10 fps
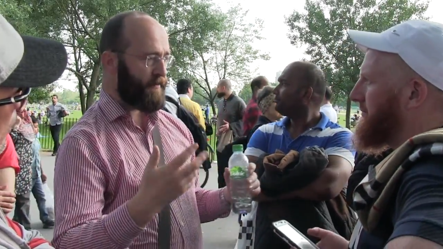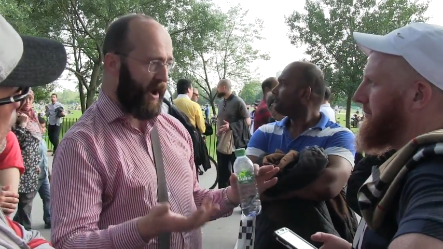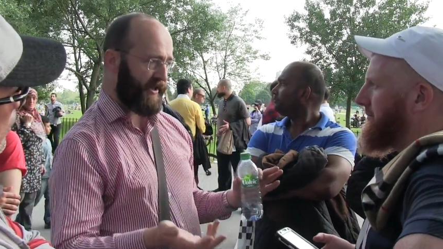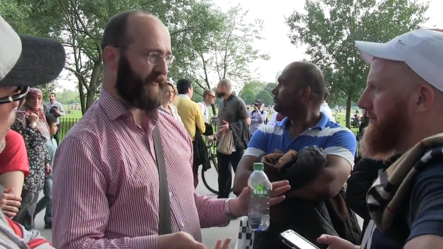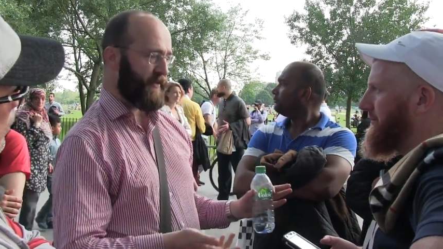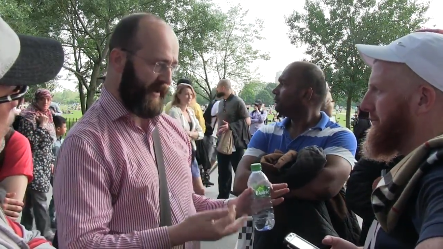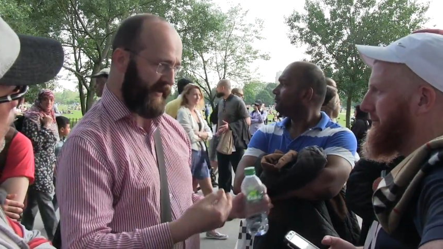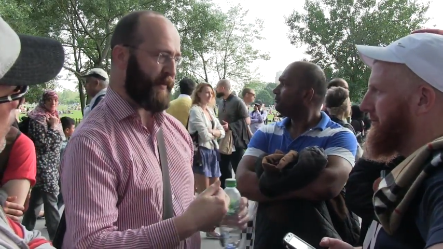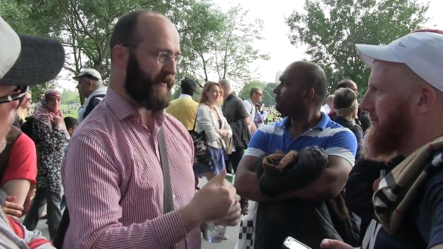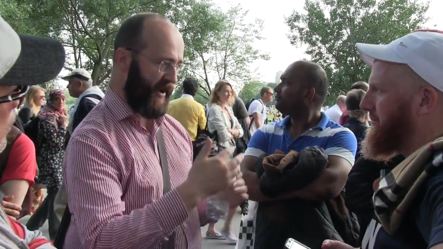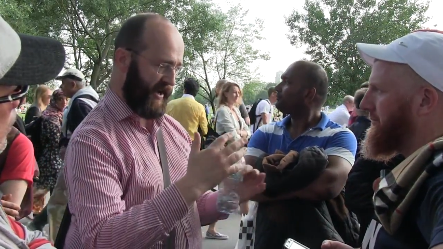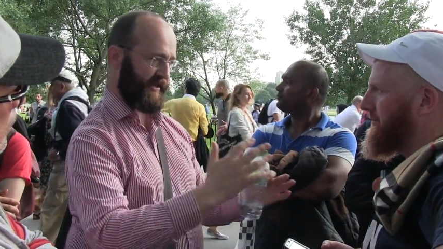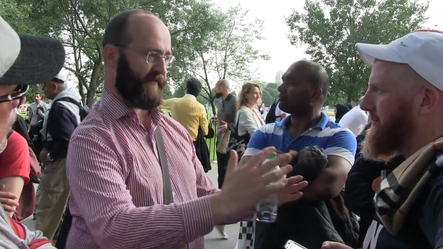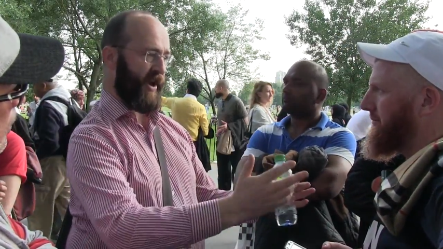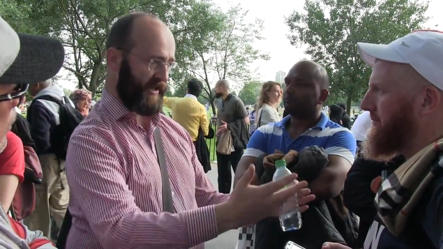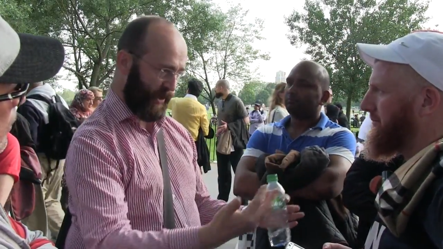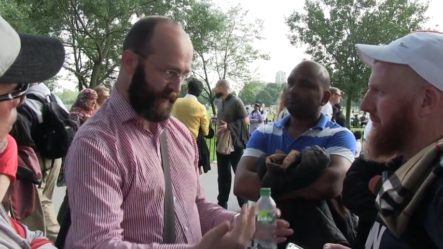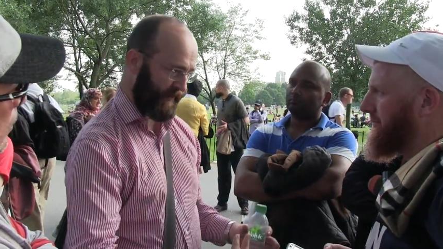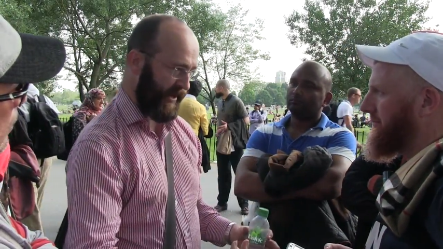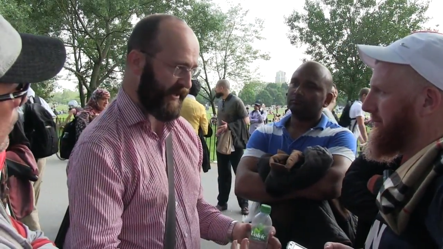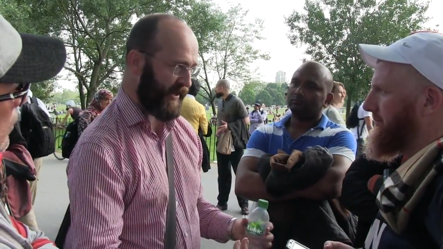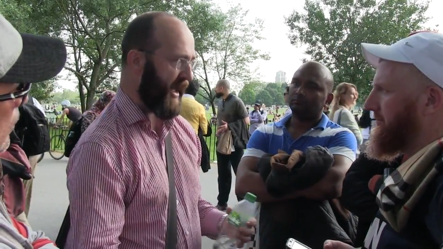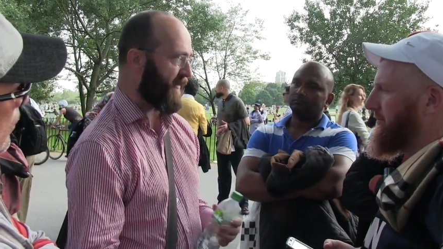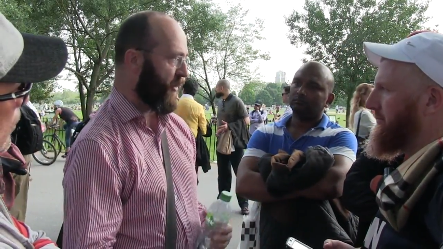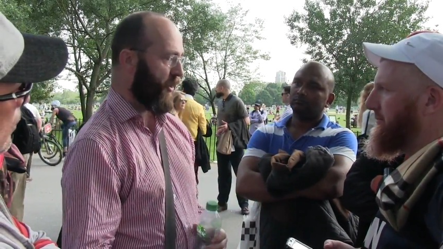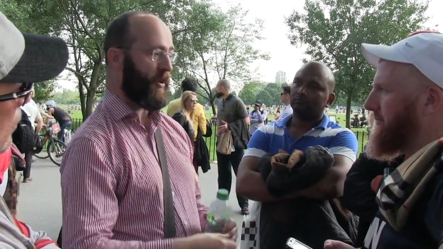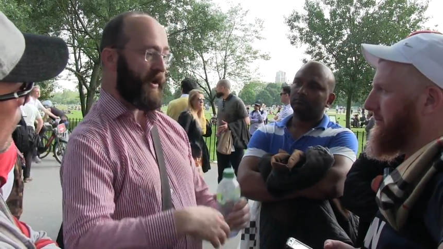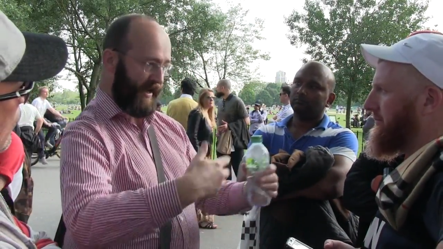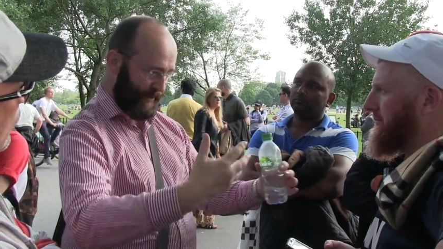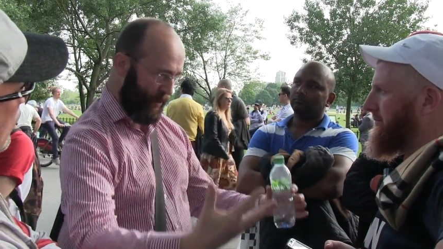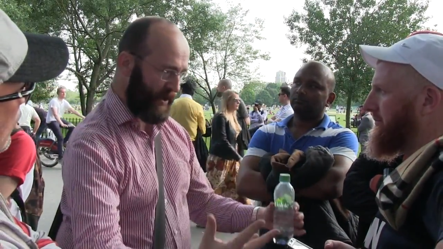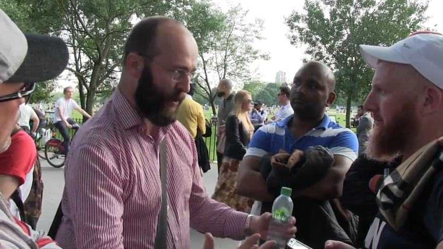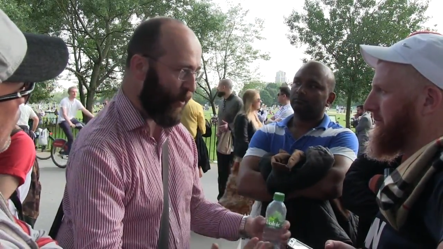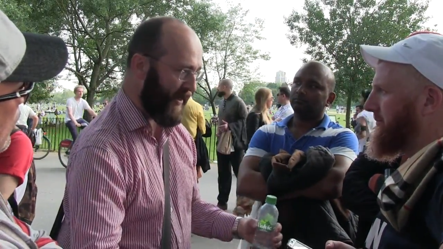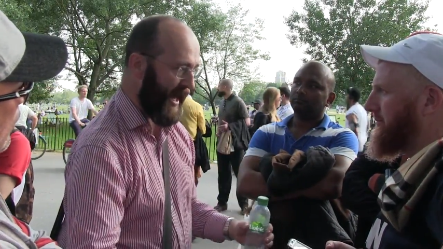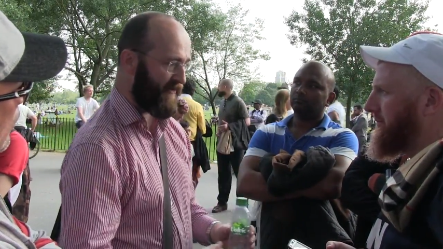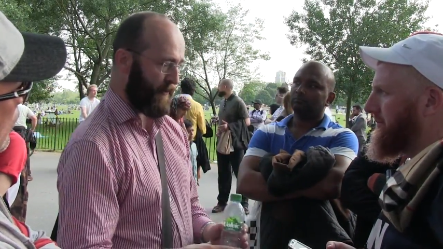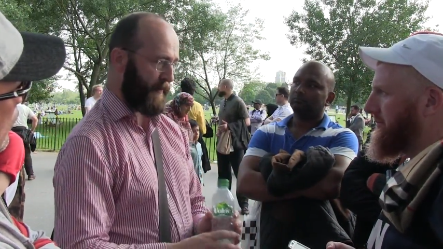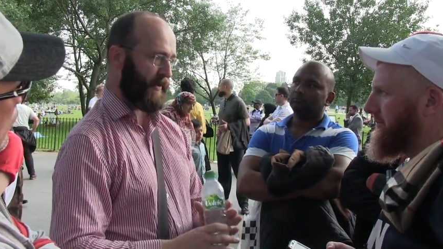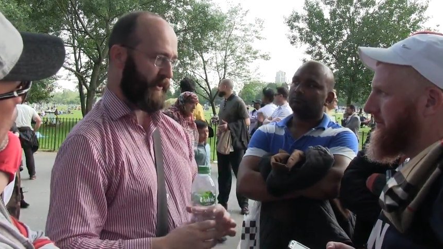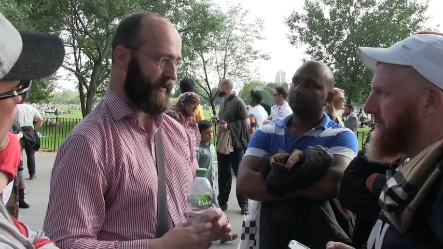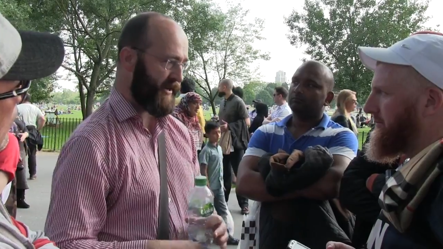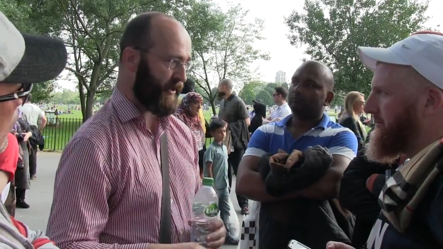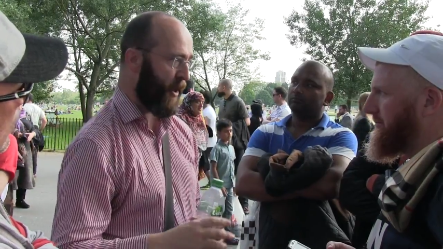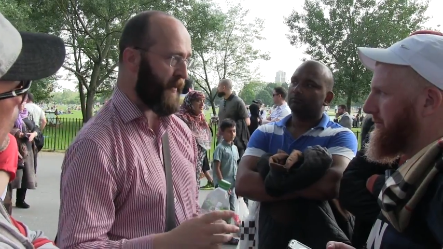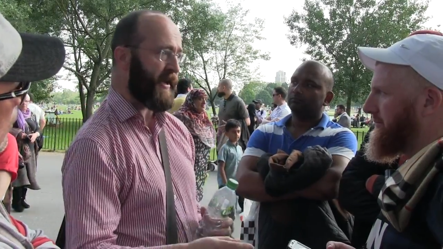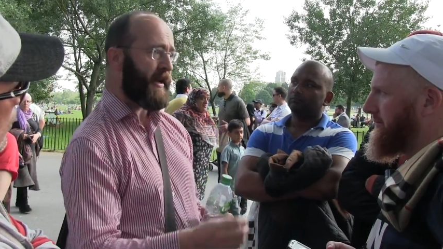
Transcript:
Speaker 1: Mark is often believed to be the first, first gospel written, therefore it's all, it's all there for people to read and copy.